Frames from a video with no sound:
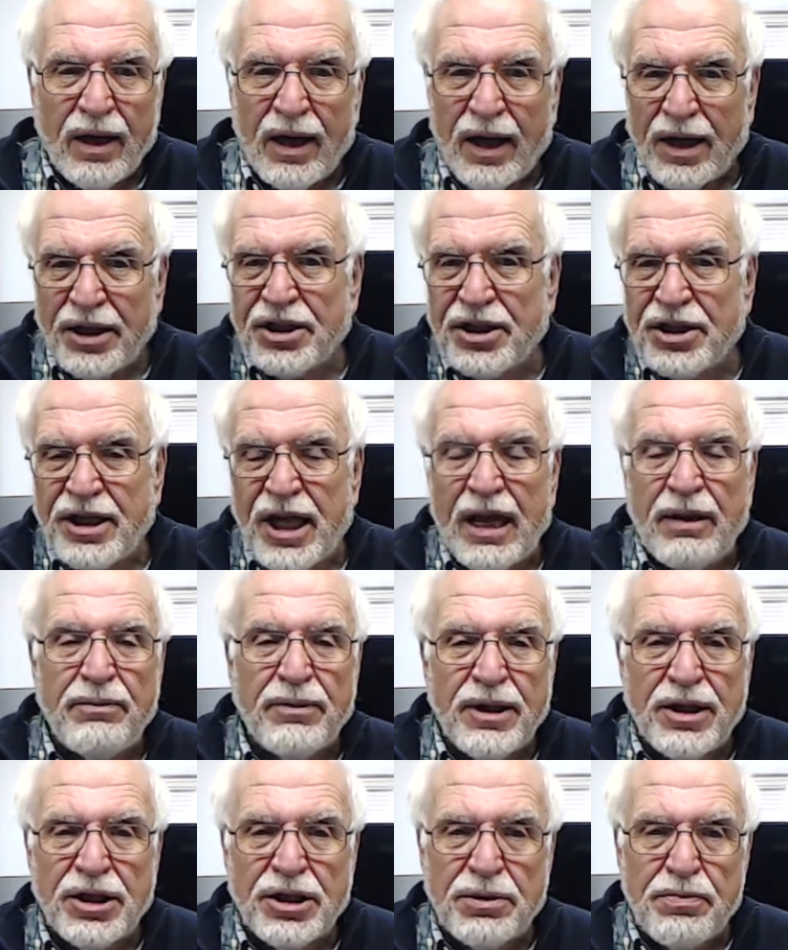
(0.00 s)
A
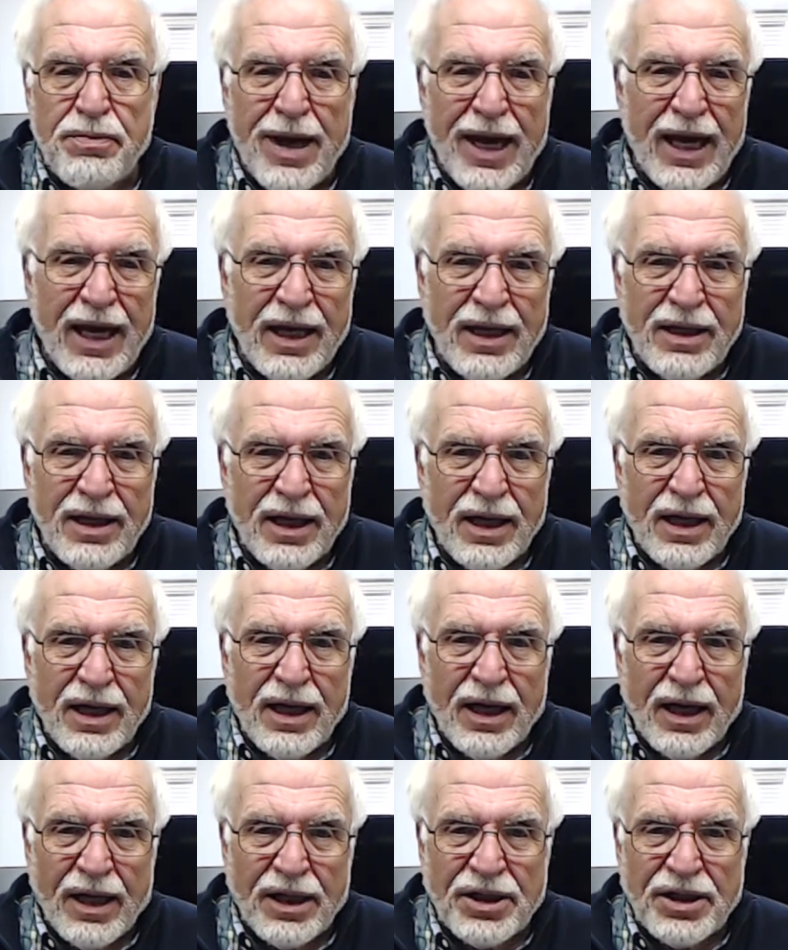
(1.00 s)
statement is made,
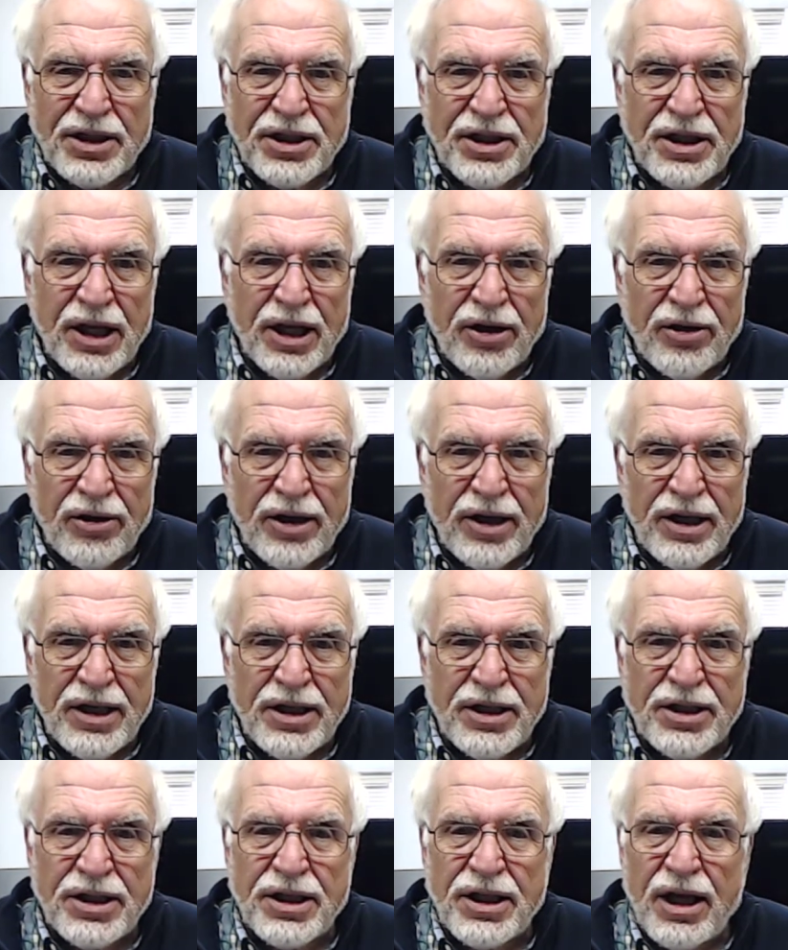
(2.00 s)
a
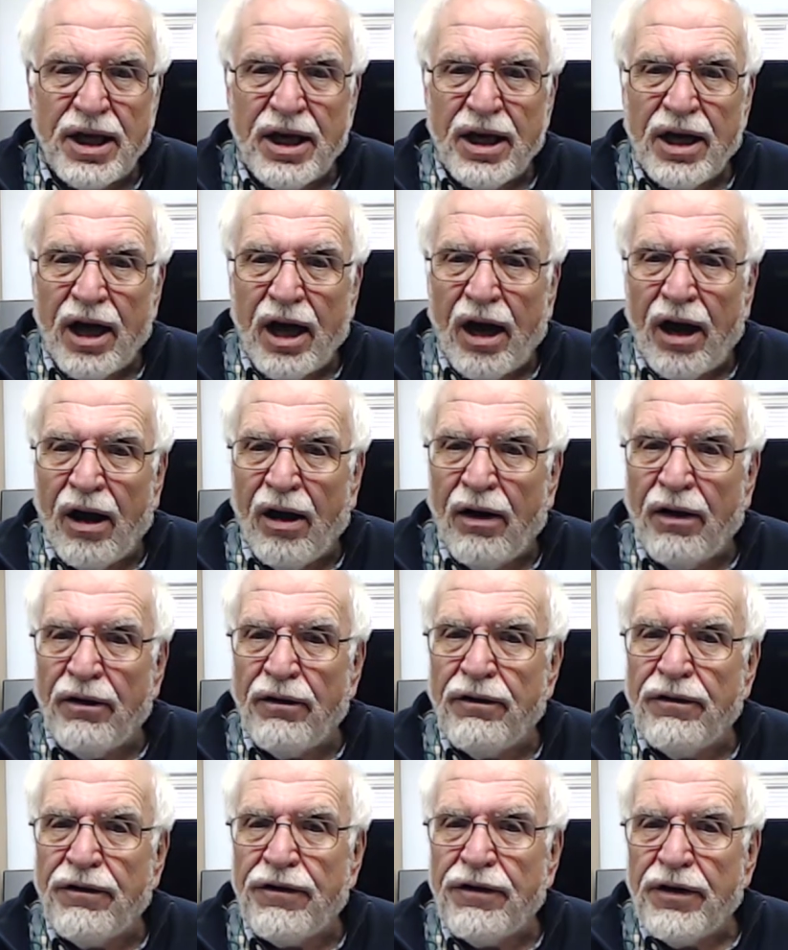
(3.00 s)
series
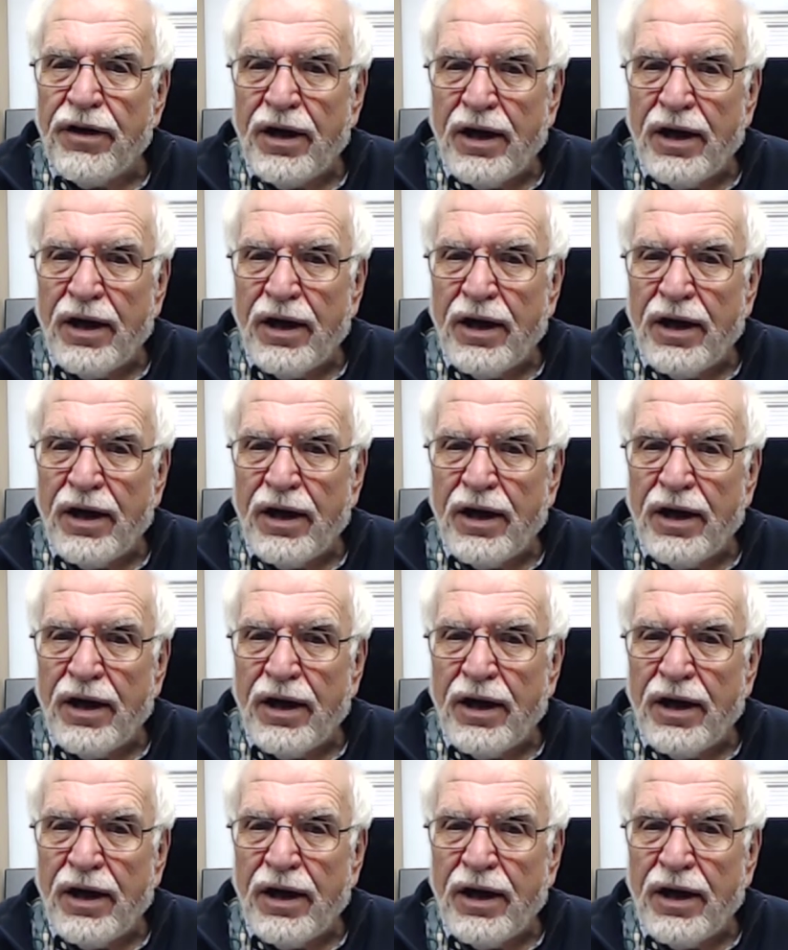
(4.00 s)
of,